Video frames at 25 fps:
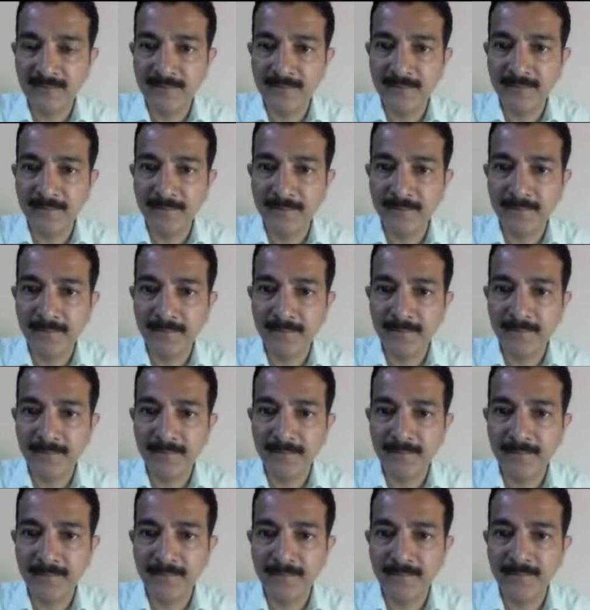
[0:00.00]

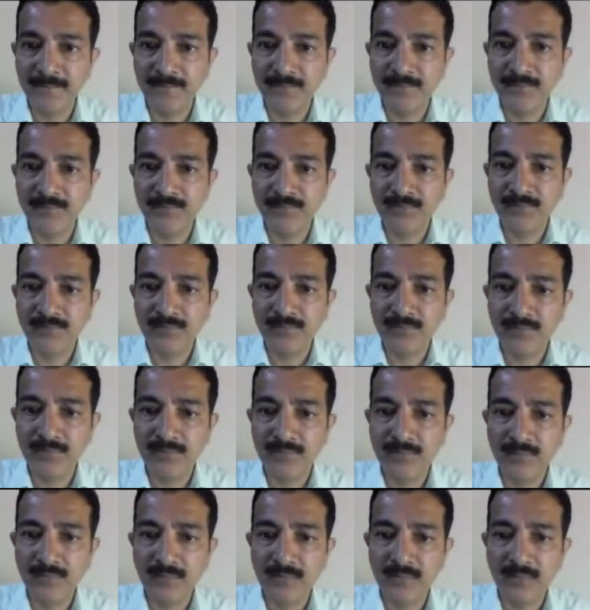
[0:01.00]

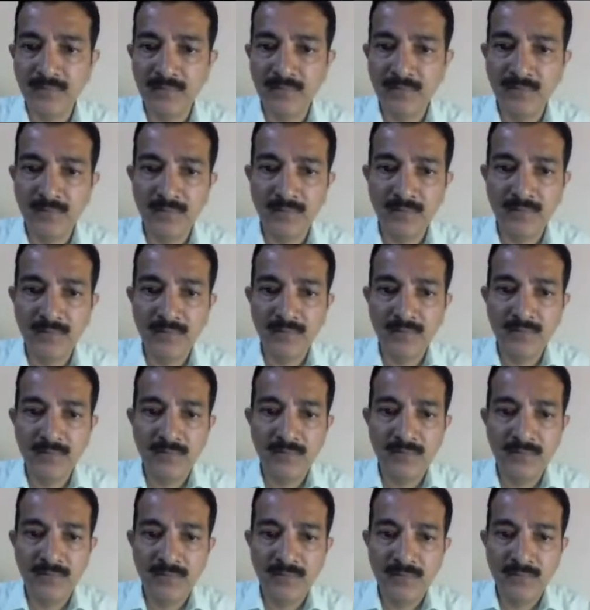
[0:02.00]

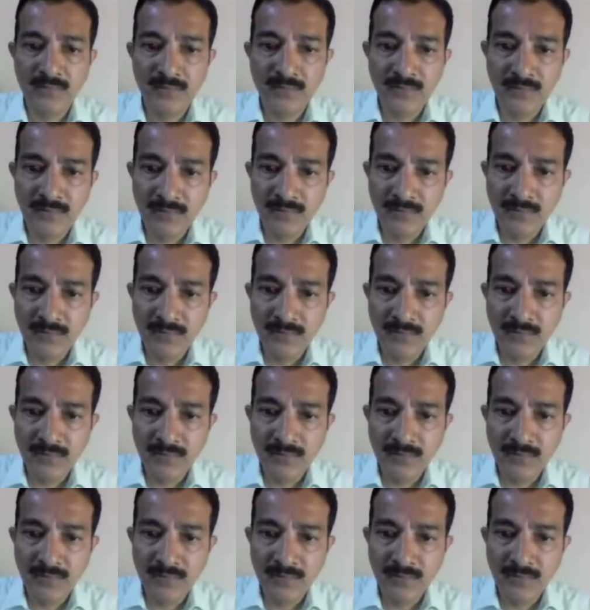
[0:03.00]
Nobody speaks.